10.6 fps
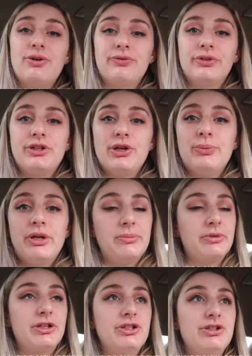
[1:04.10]
I don't really know what I'm
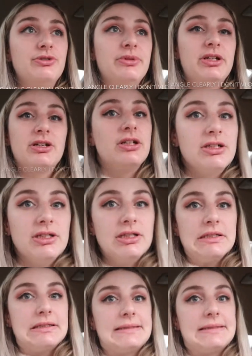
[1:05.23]
gonna do because